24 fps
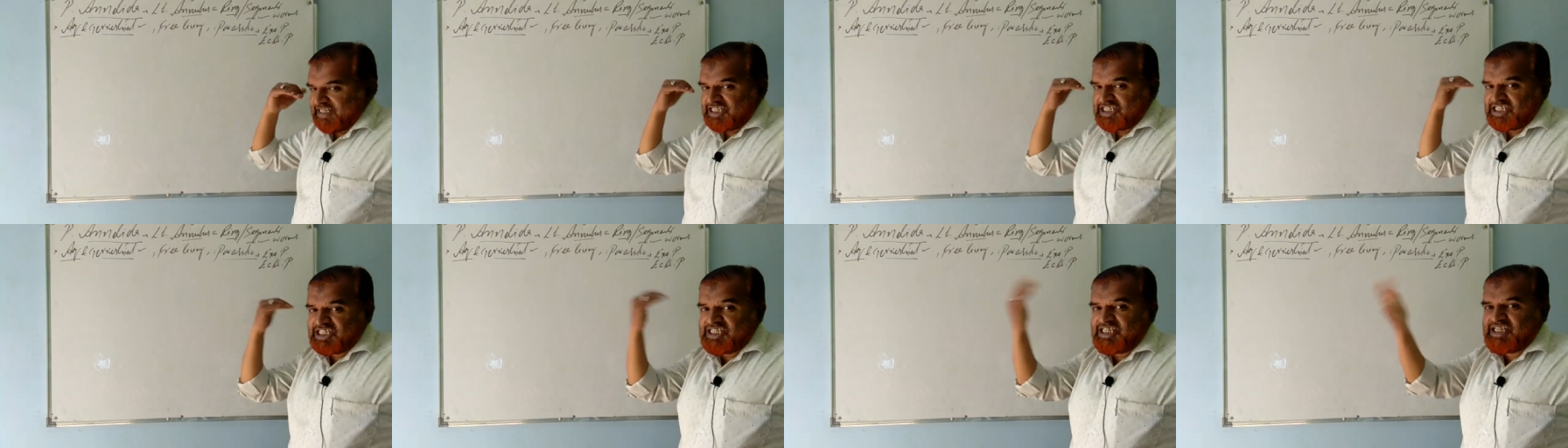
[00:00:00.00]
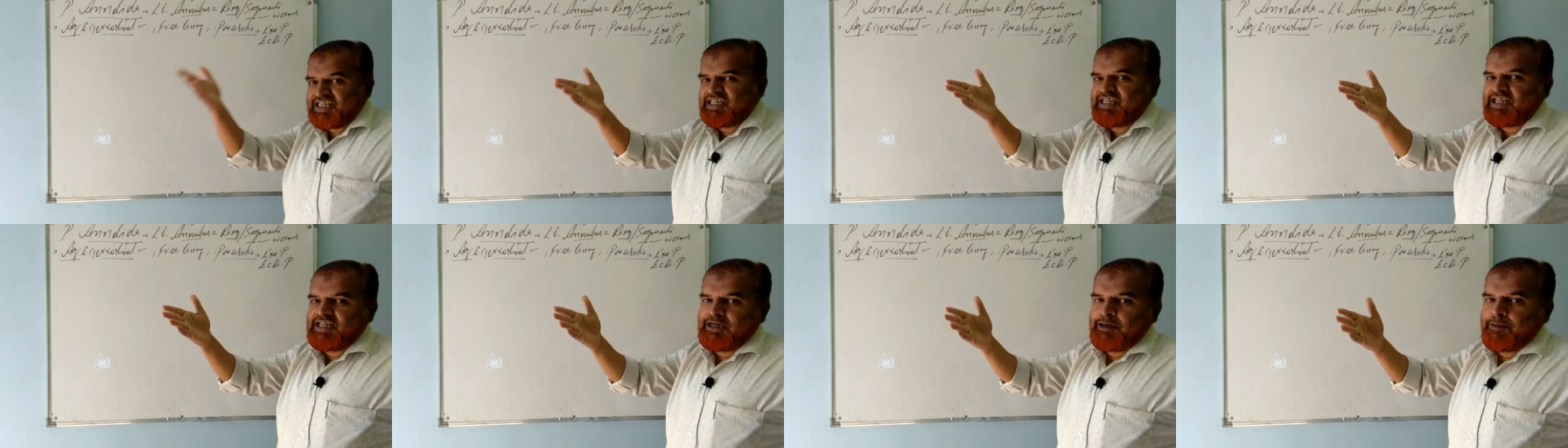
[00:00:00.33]

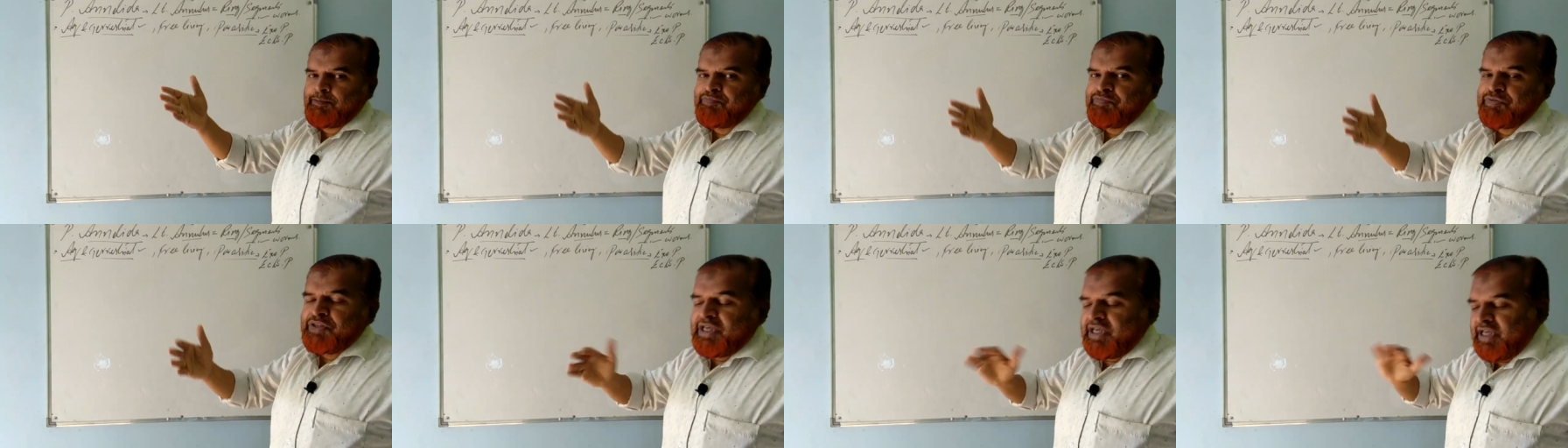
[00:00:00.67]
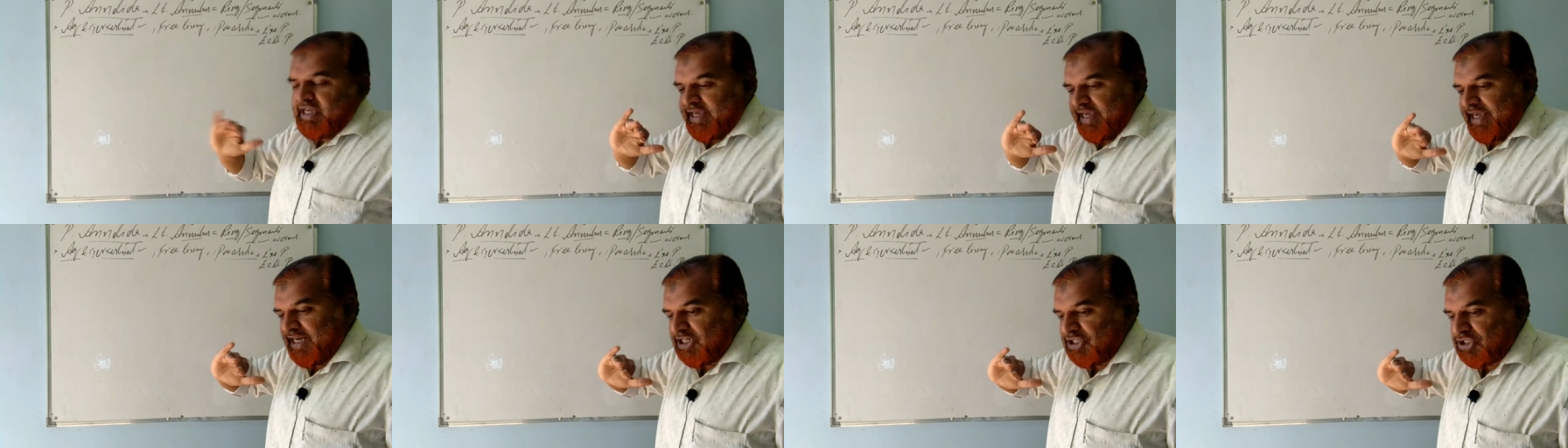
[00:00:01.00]
external.
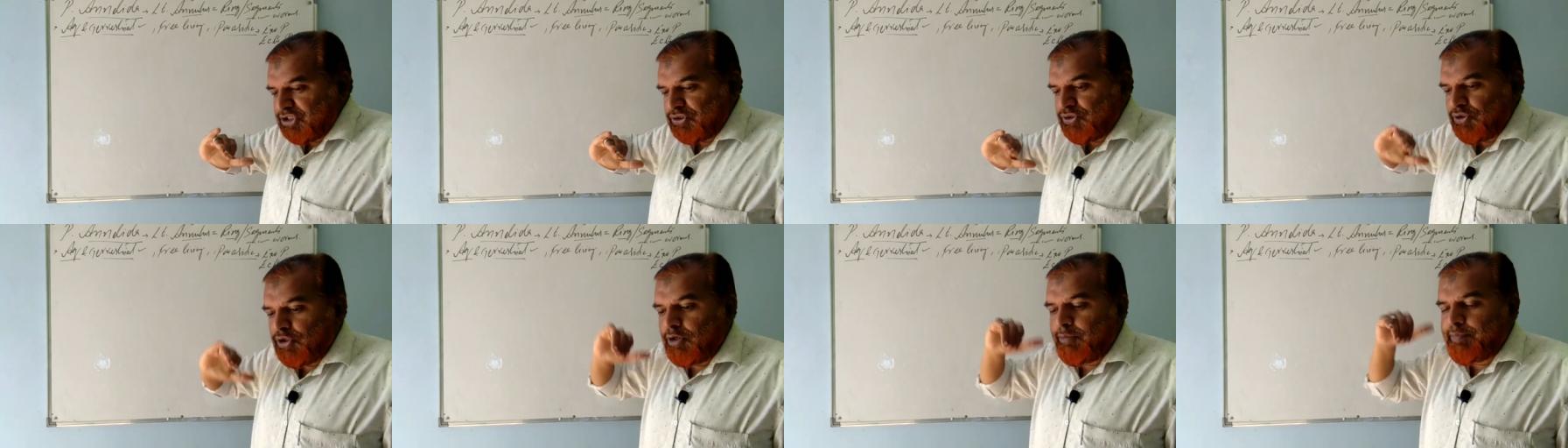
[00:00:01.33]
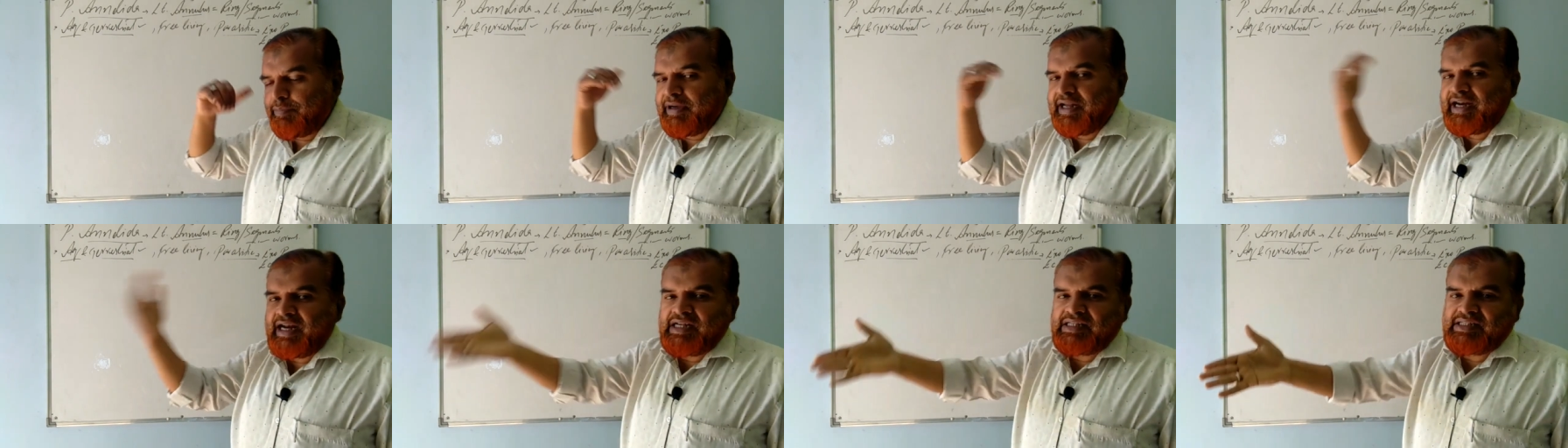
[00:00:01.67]

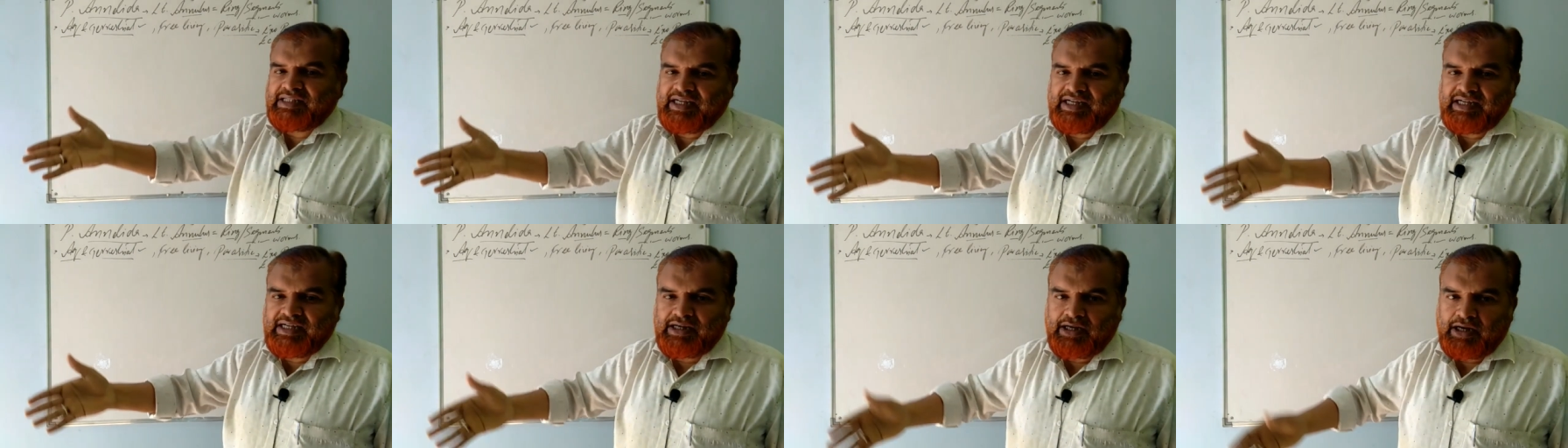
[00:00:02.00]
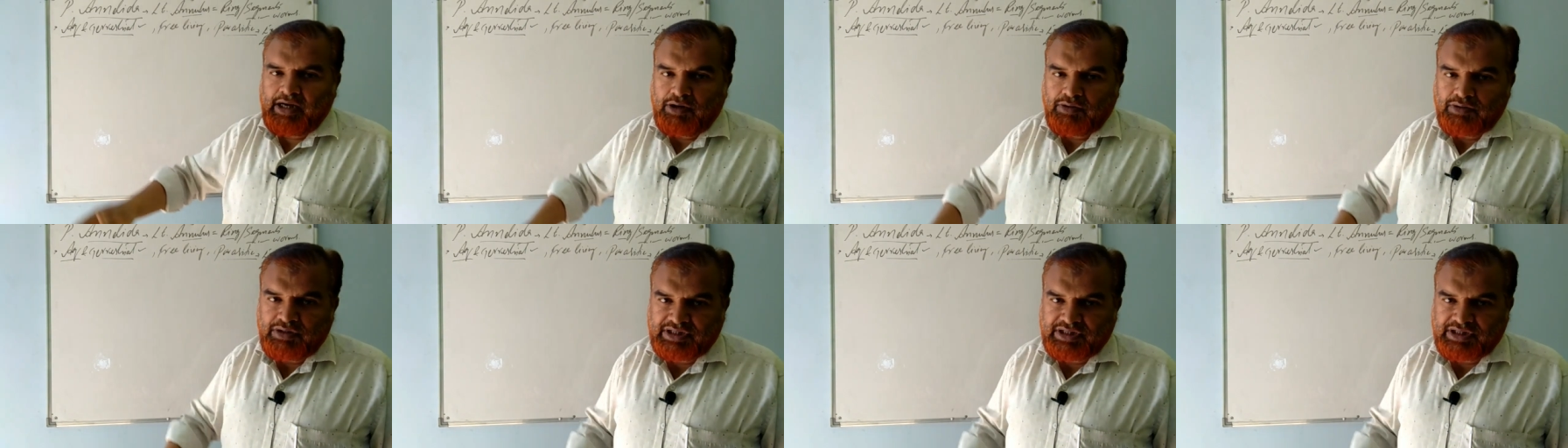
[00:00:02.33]
Ectoparasite,